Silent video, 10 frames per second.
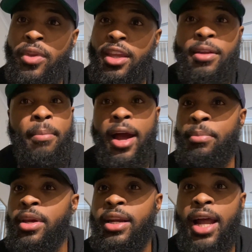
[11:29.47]
It
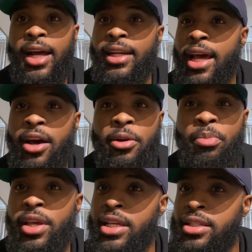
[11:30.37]
might be a knockdown
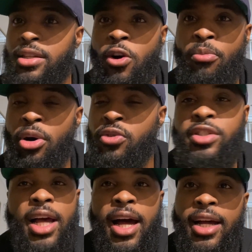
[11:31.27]
apiece on both
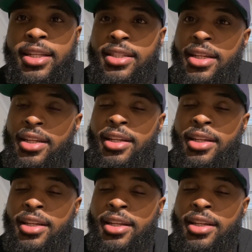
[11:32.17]
sides.